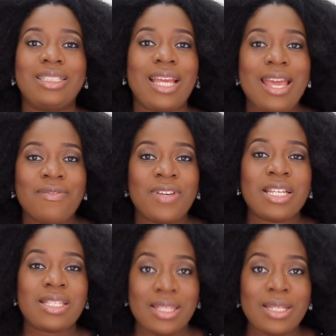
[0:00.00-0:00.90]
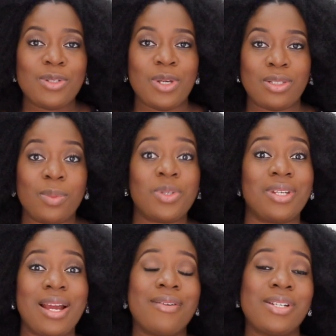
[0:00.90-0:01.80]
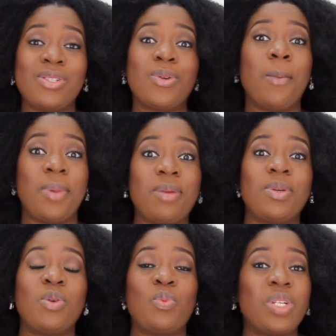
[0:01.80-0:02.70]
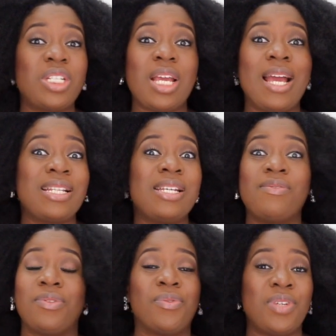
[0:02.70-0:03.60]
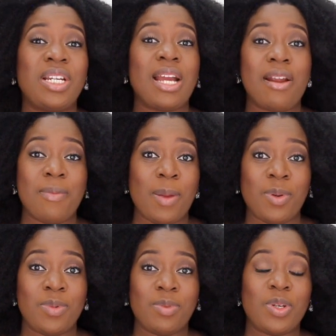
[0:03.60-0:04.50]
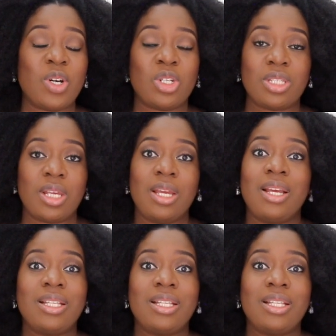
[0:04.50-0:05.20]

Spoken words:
The heaviest thing you're supposed to carry is your baby, which I didn't even really carry my baby because